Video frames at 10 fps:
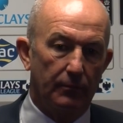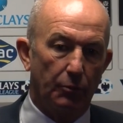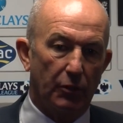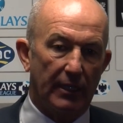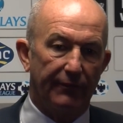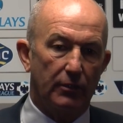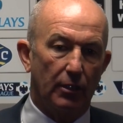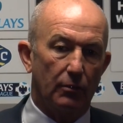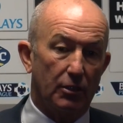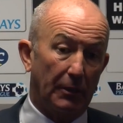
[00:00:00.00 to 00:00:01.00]
you must never
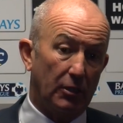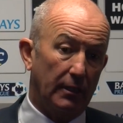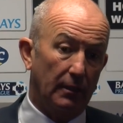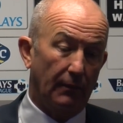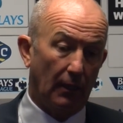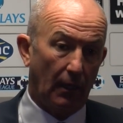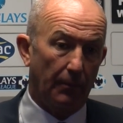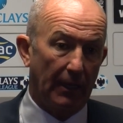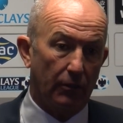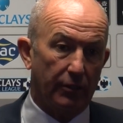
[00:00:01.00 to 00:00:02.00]
do, especially a
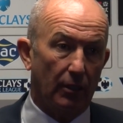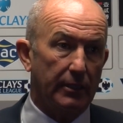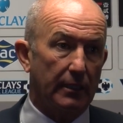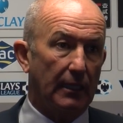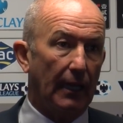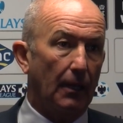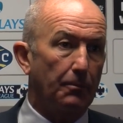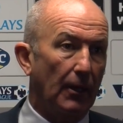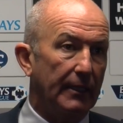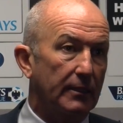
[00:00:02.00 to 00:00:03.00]
club our size, is get
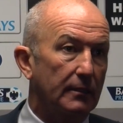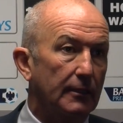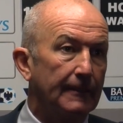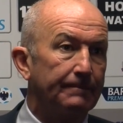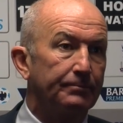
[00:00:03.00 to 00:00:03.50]
complacent.